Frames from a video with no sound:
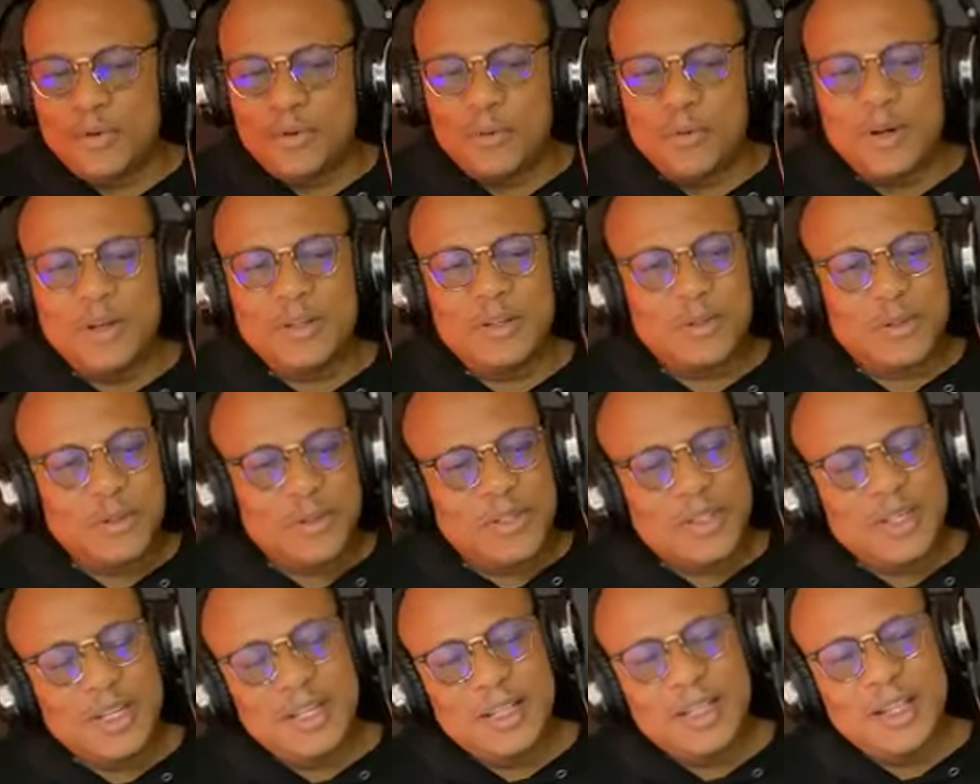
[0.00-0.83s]
If you
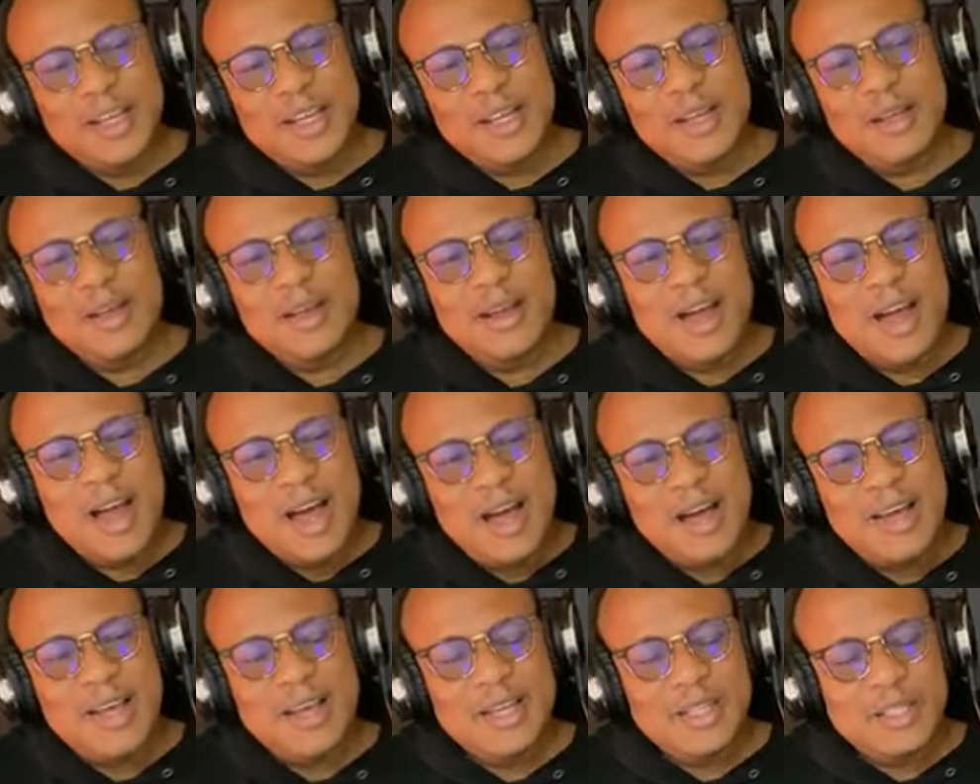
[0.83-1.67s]
want to see the
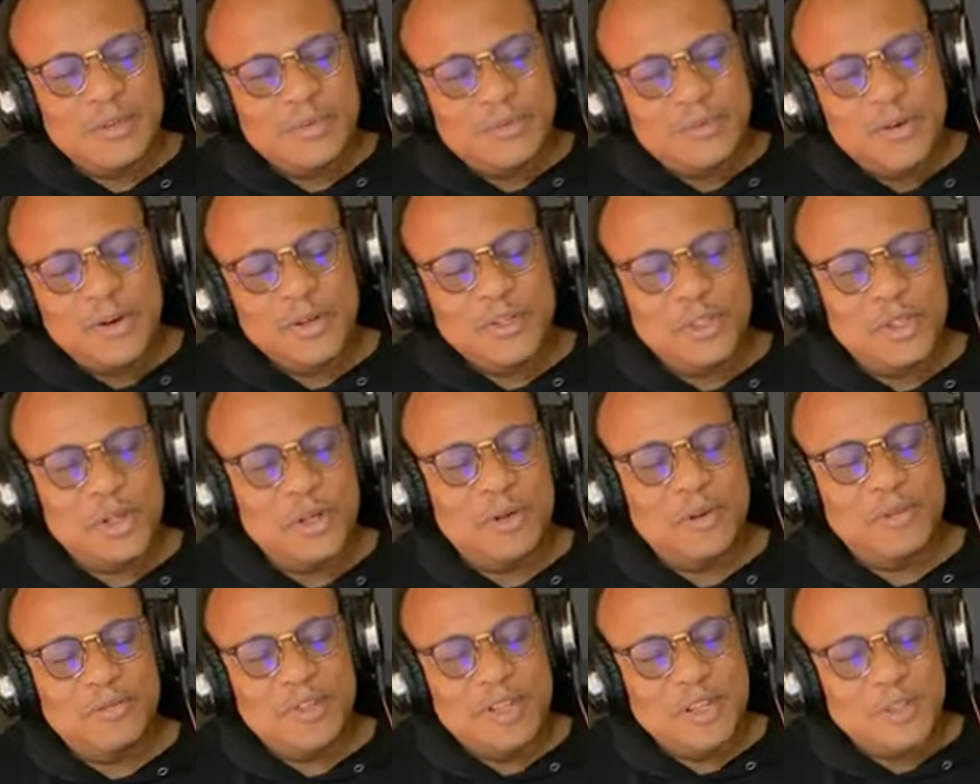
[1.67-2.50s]
highest
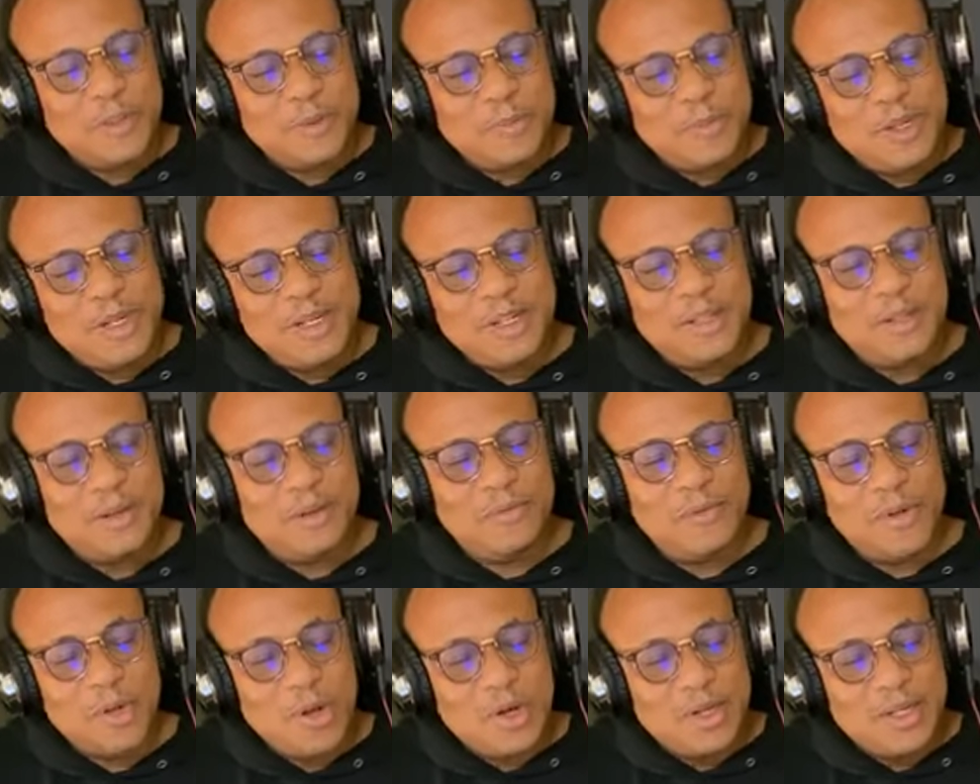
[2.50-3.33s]
function of the
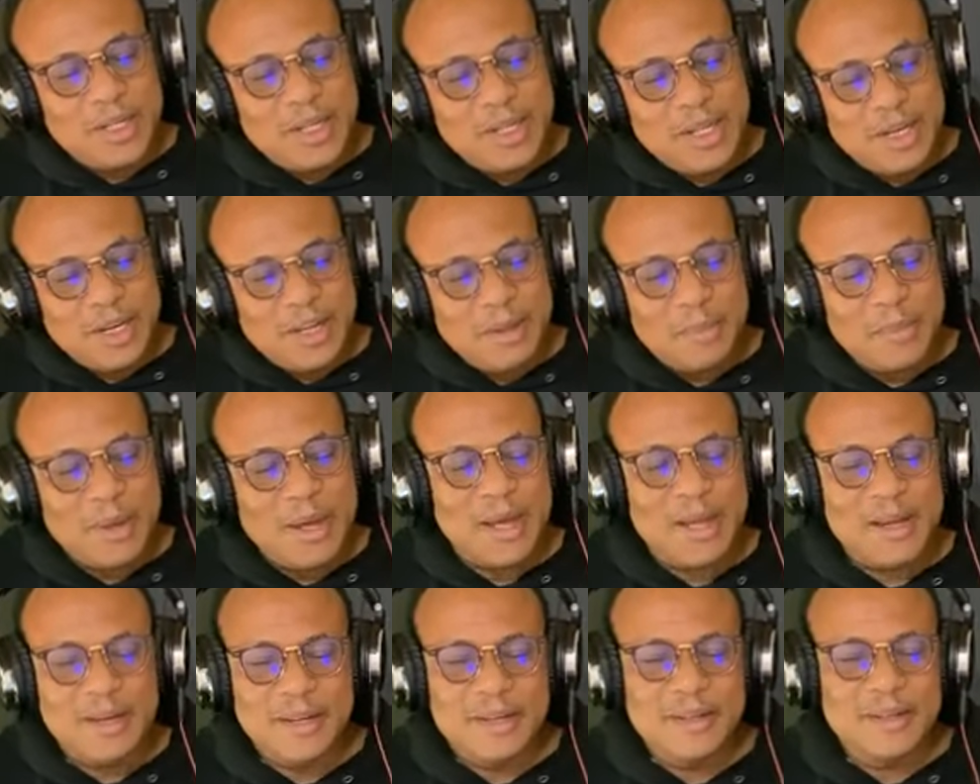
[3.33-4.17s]
Spirit of God
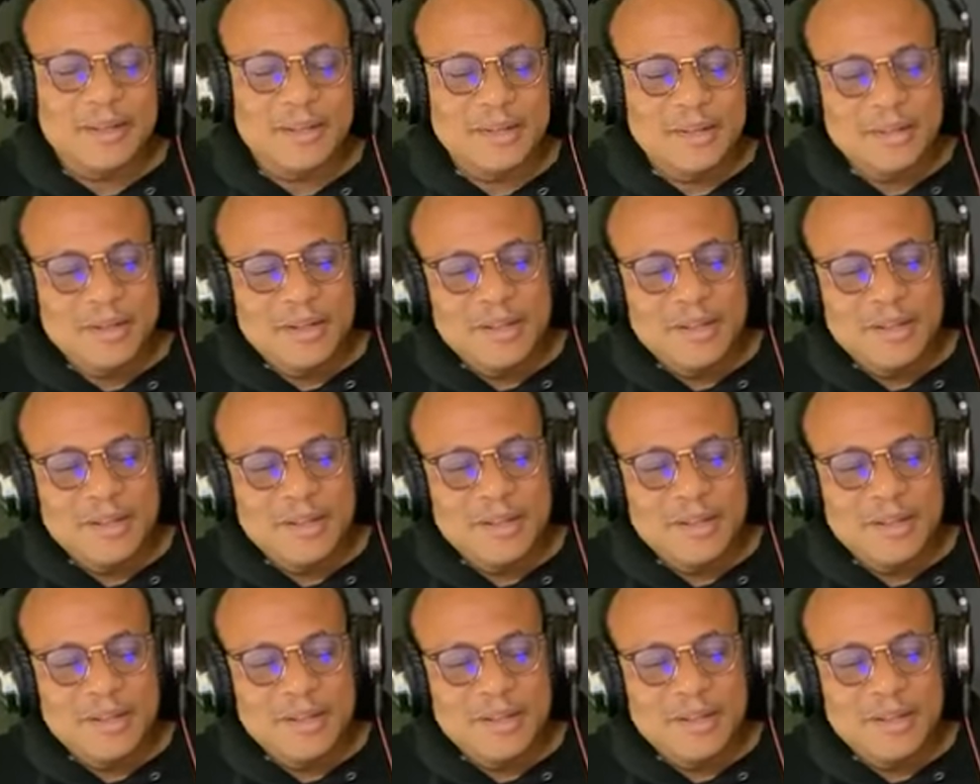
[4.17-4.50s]
in a man,